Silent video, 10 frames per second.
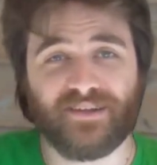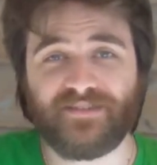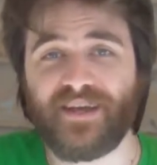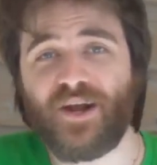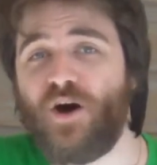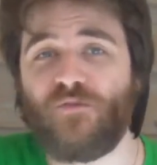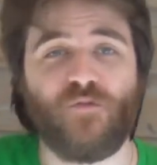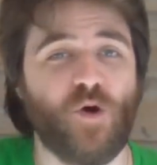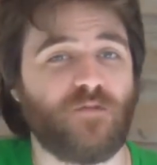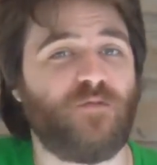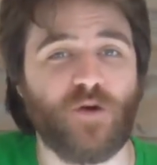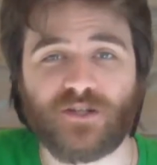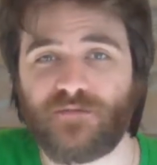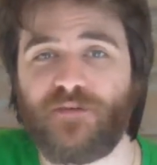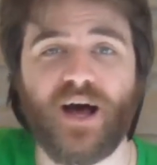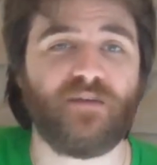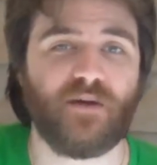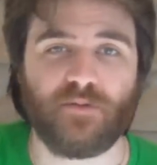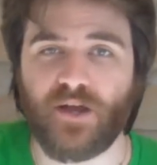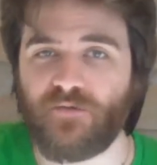Ditto for Forza 5.
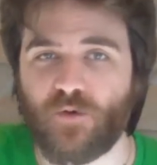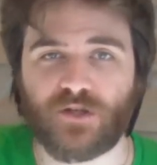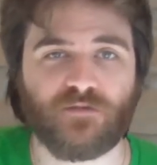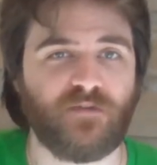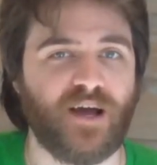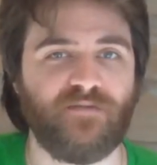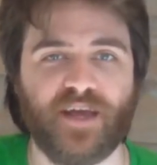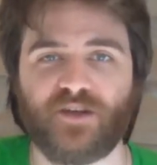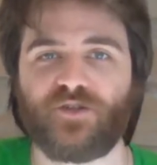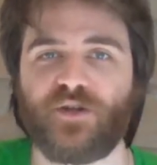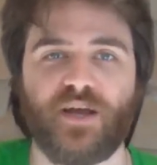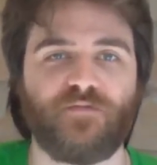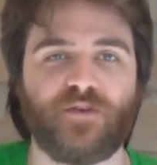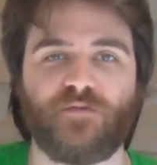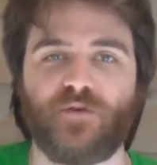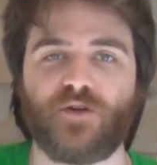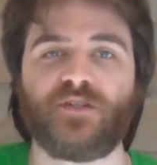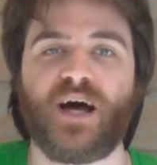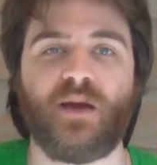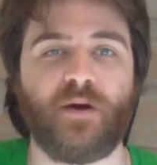I played Forza 5 yesterday for the
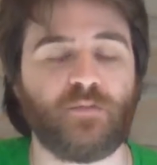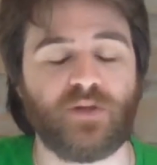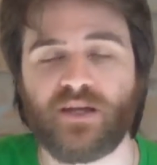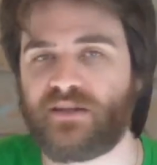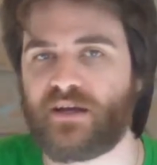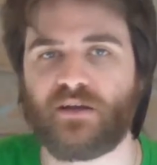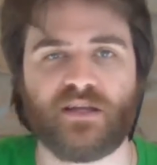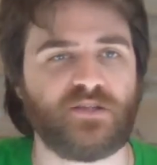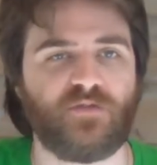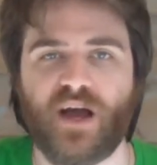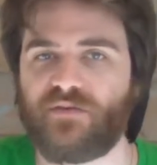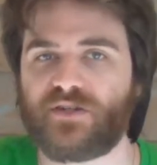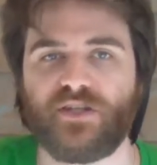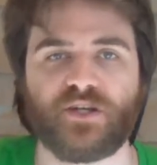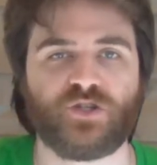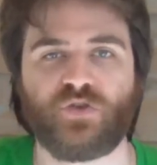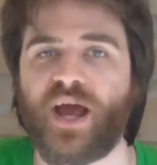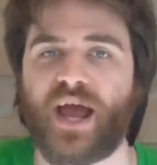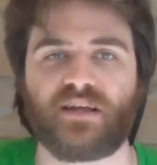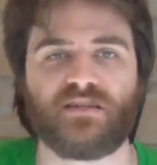first time. I played like at least 5 or 6
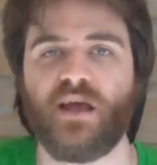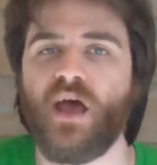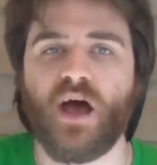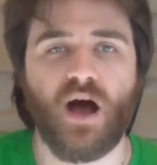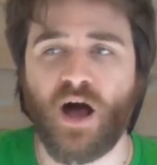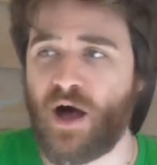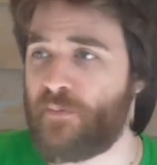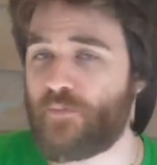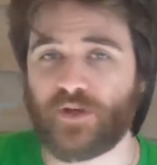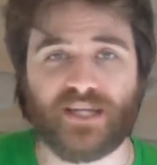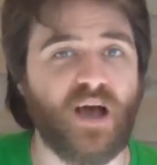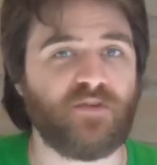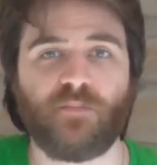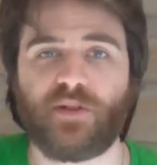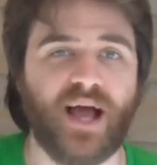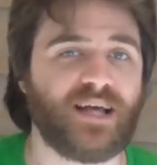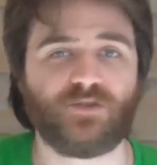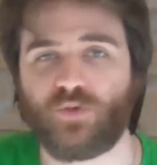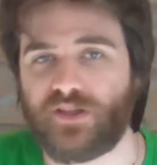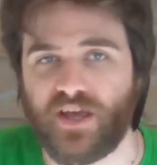tracks. Was having a
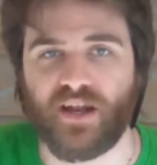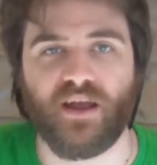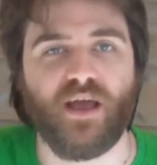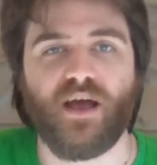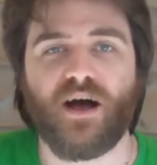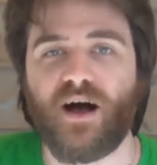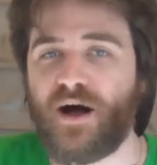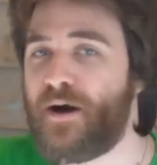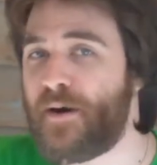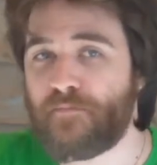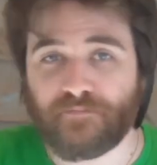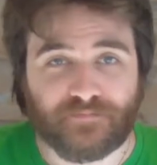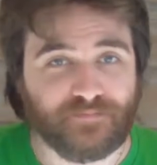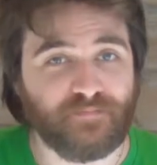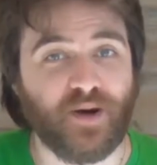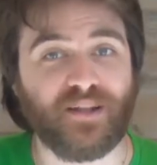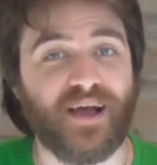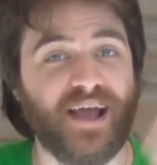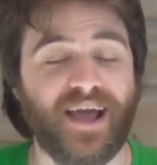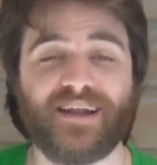blast with it.
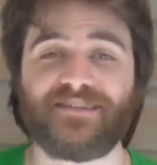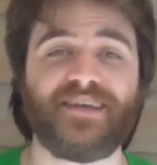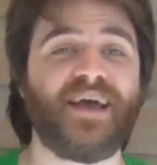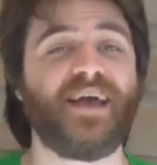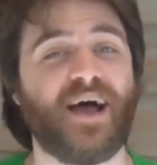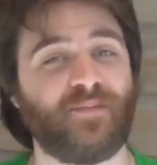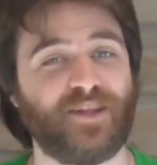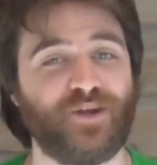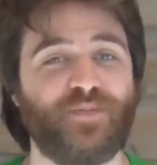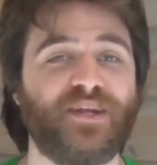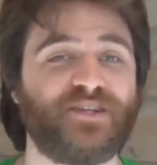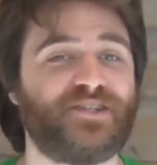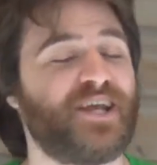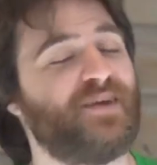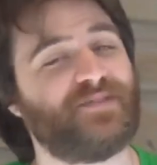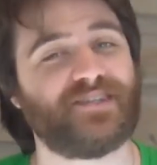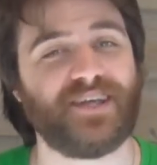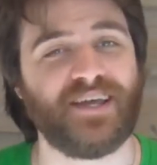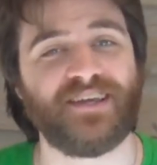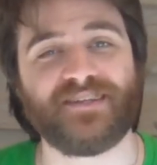But I gotta say, I'm a little bit ashamed to
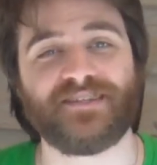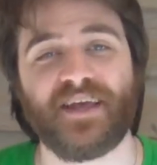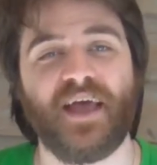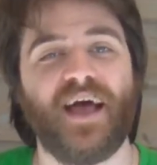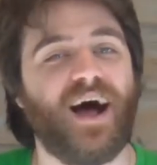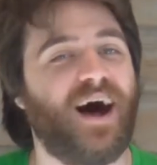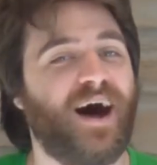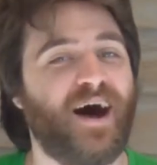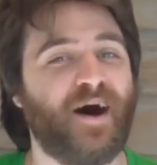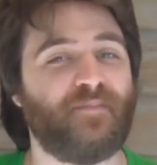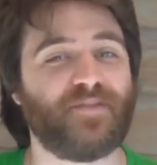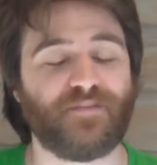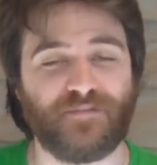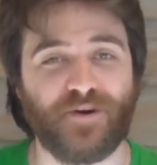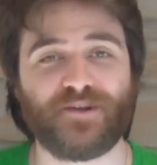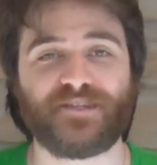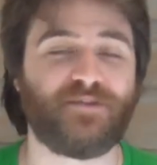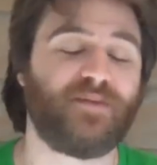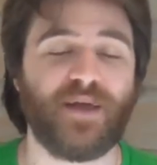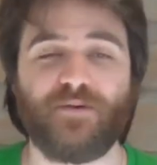say this. Well,
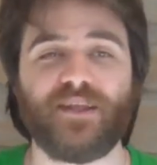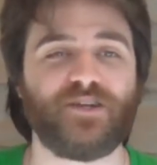I'm not really